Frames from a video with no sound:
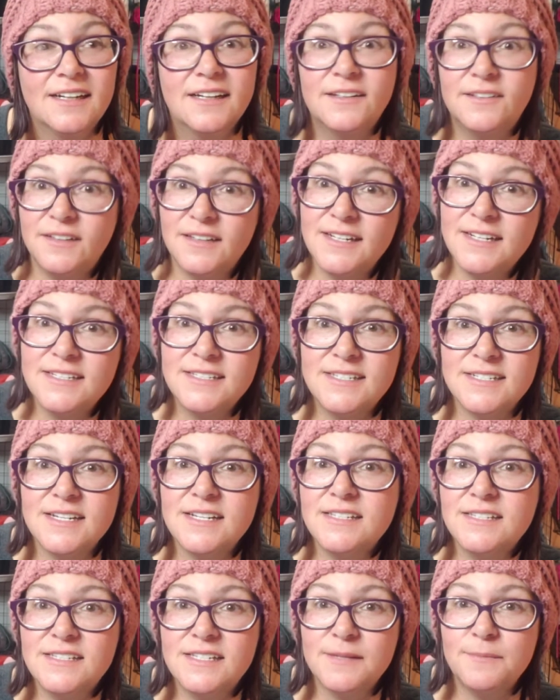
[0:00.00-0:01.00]
clicked
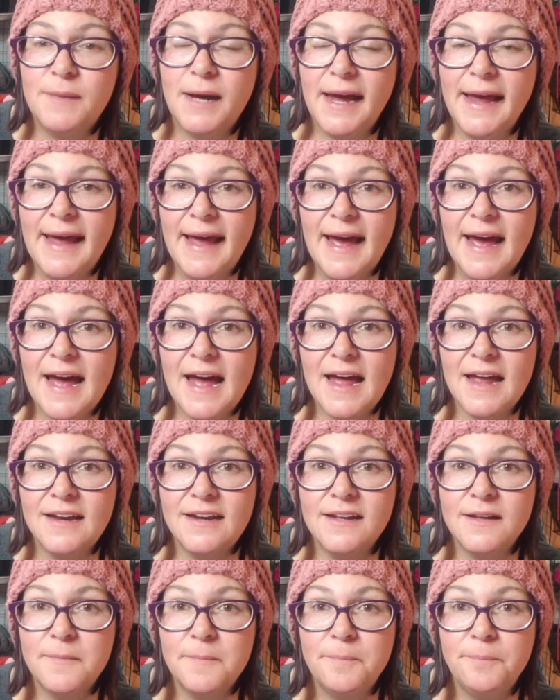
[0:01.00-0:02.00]
into my
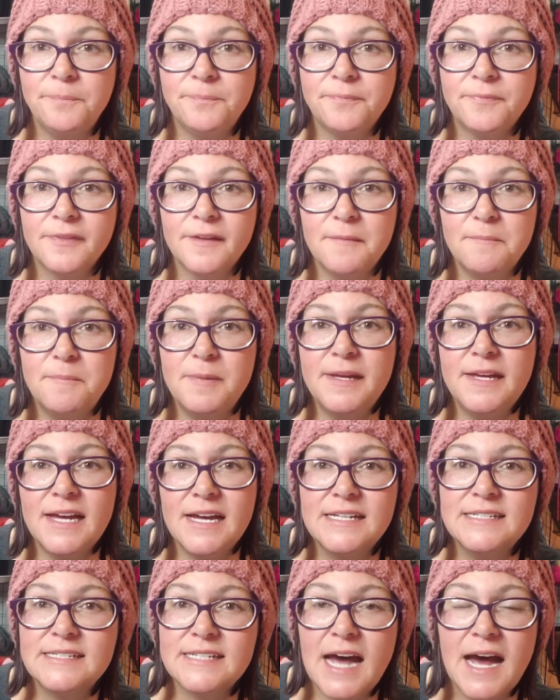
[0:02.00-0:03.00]
head,
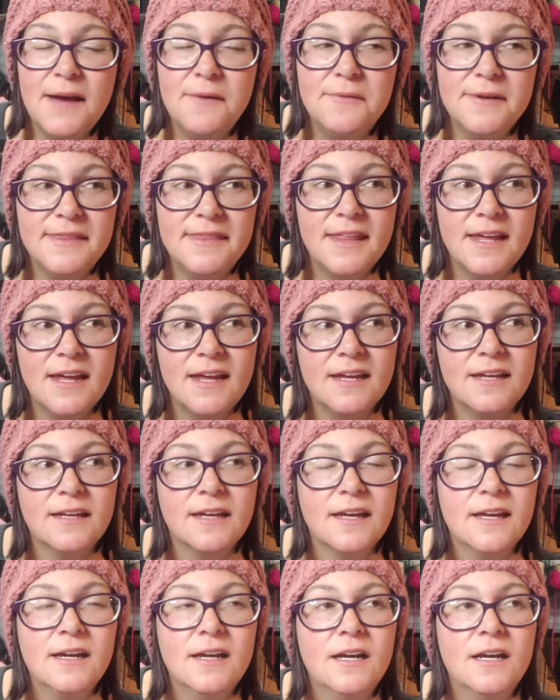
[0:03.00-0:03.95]
because I would think,